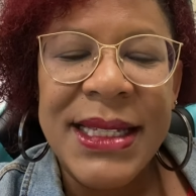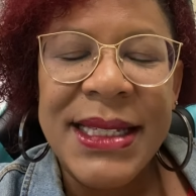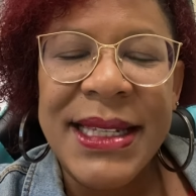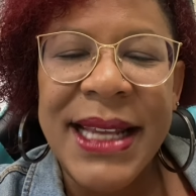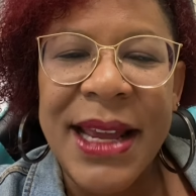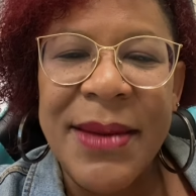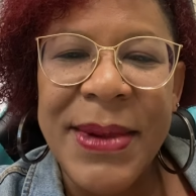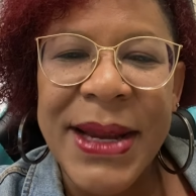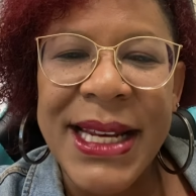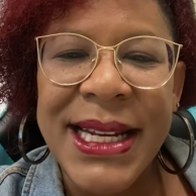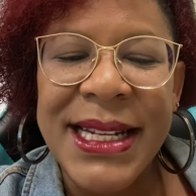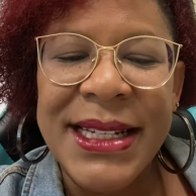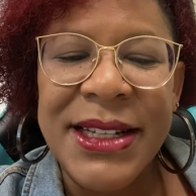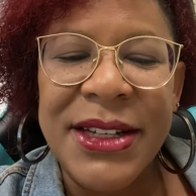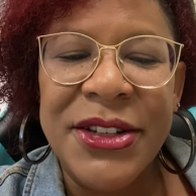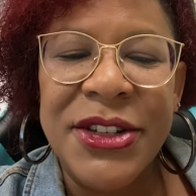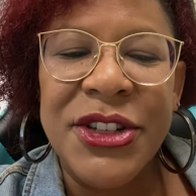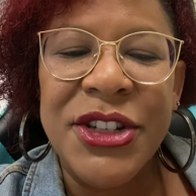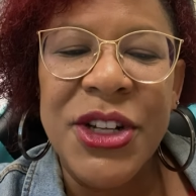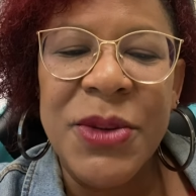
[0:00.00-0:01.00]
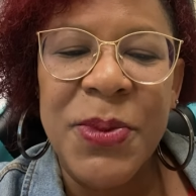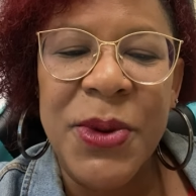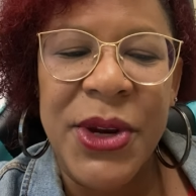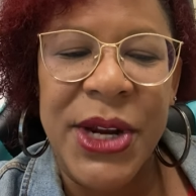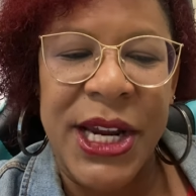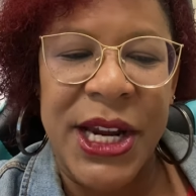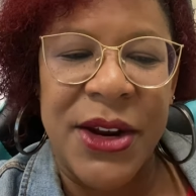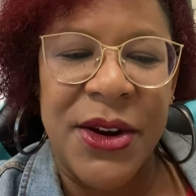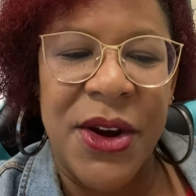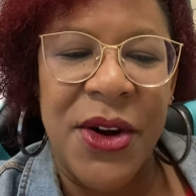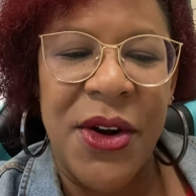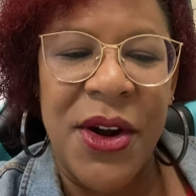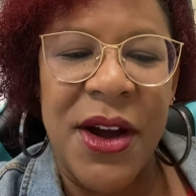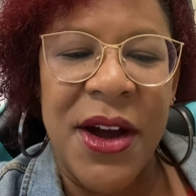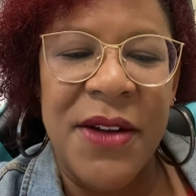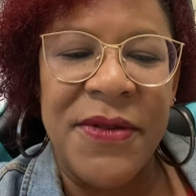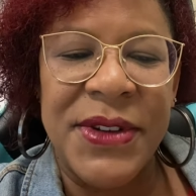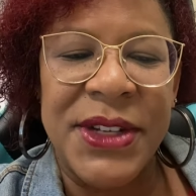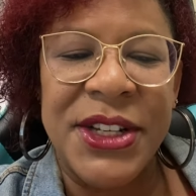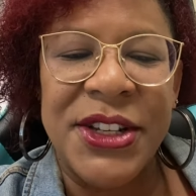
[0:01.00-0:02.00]
Damien is a superhero
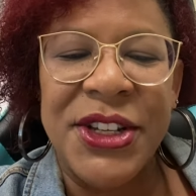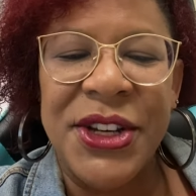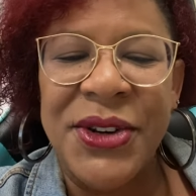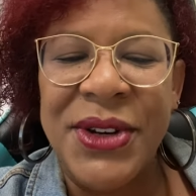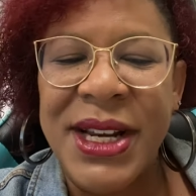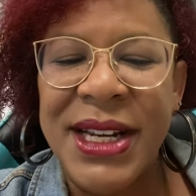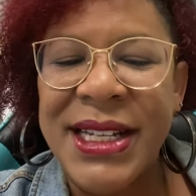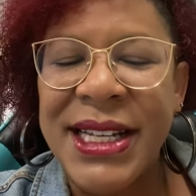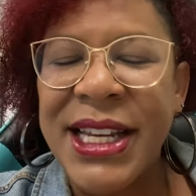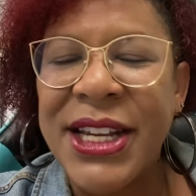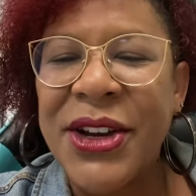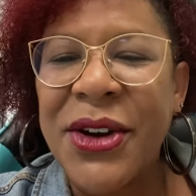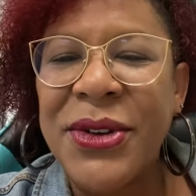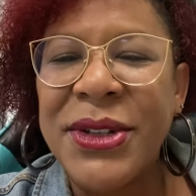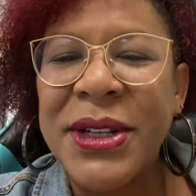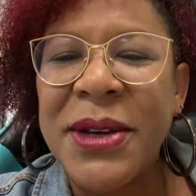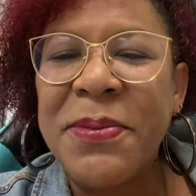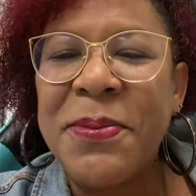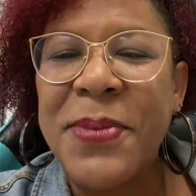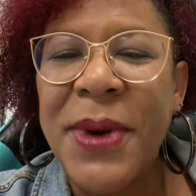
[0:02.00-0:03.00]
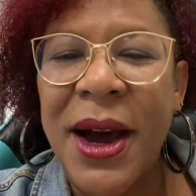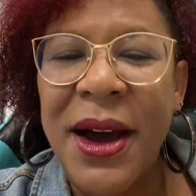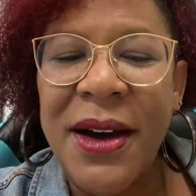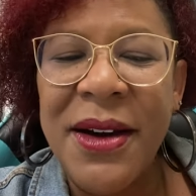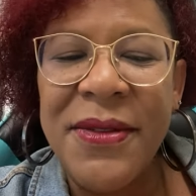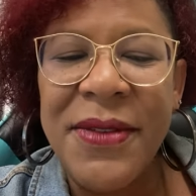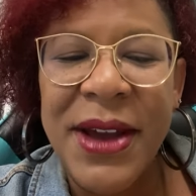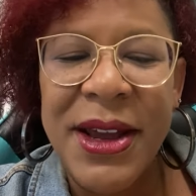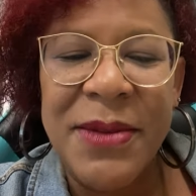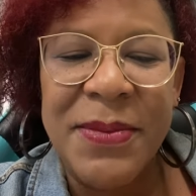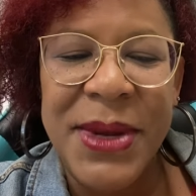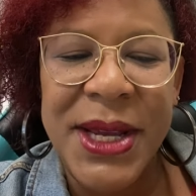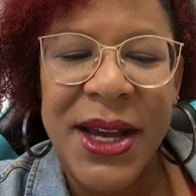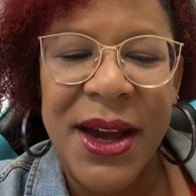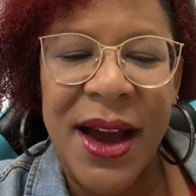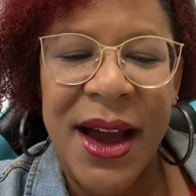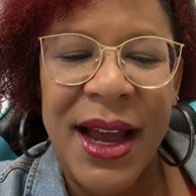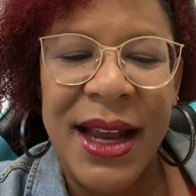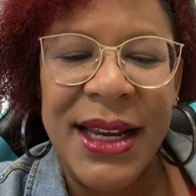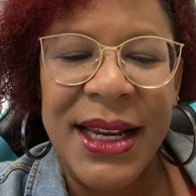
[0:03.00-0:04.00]
of a student. He goes above and
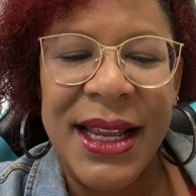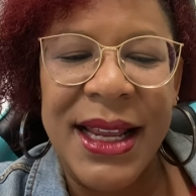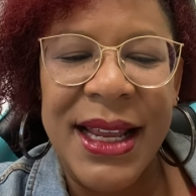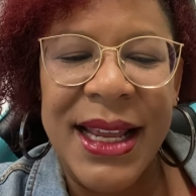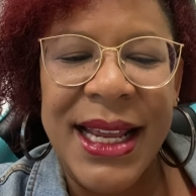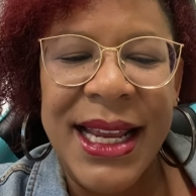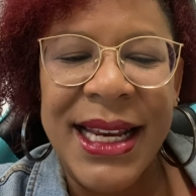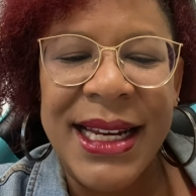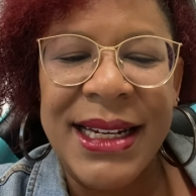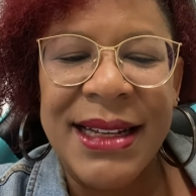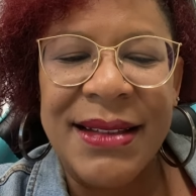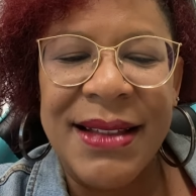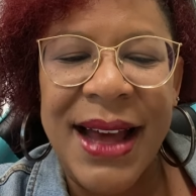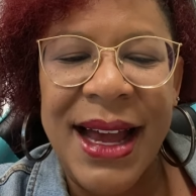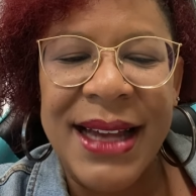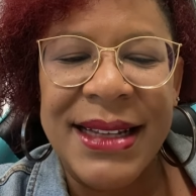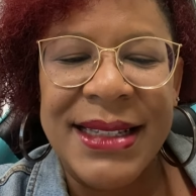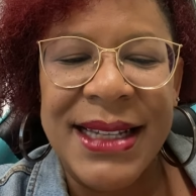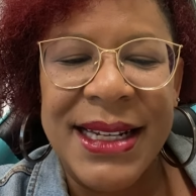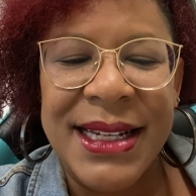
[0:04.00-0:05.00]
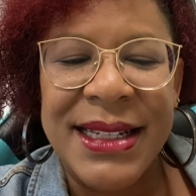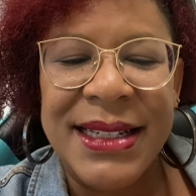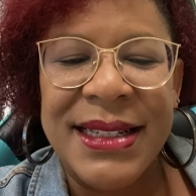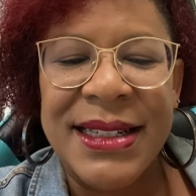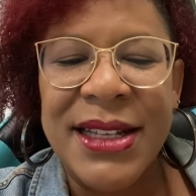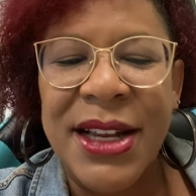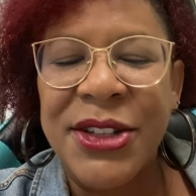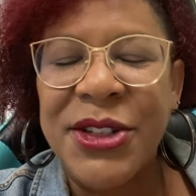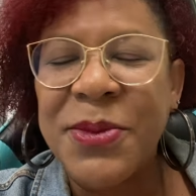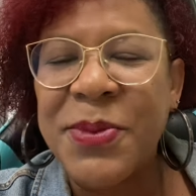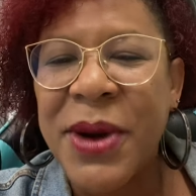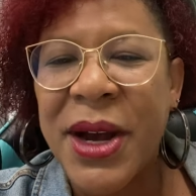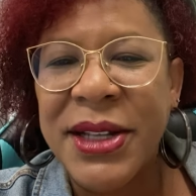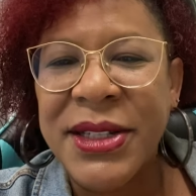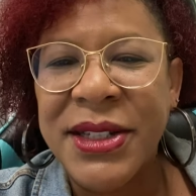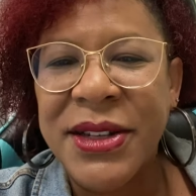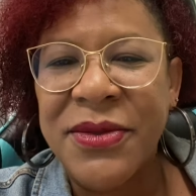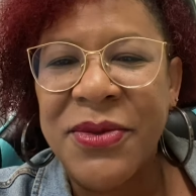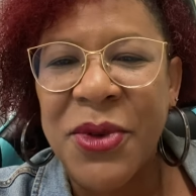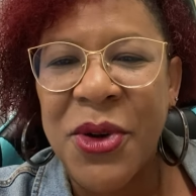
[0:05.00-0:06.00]
beyond in class and is such a
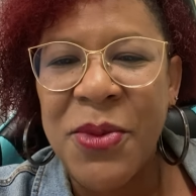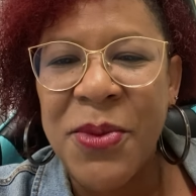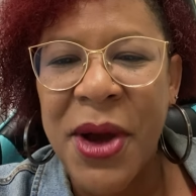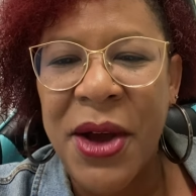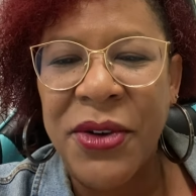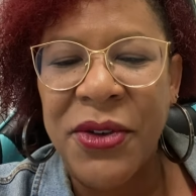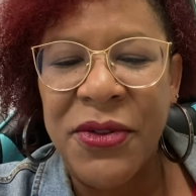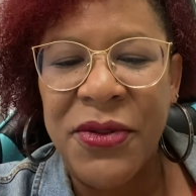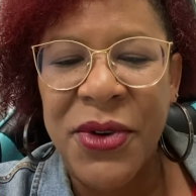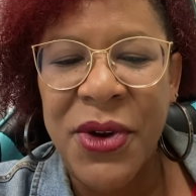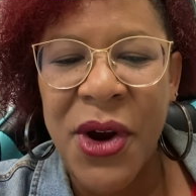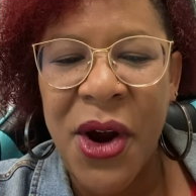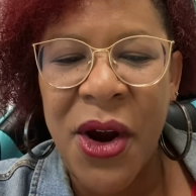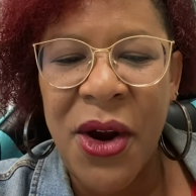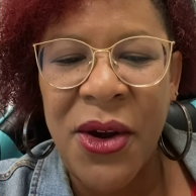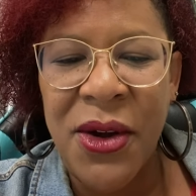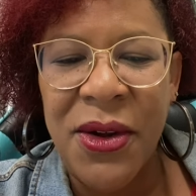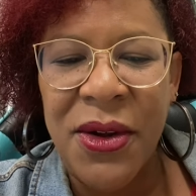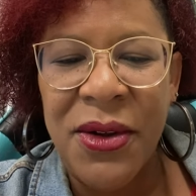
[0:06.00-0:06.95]
positive role model for our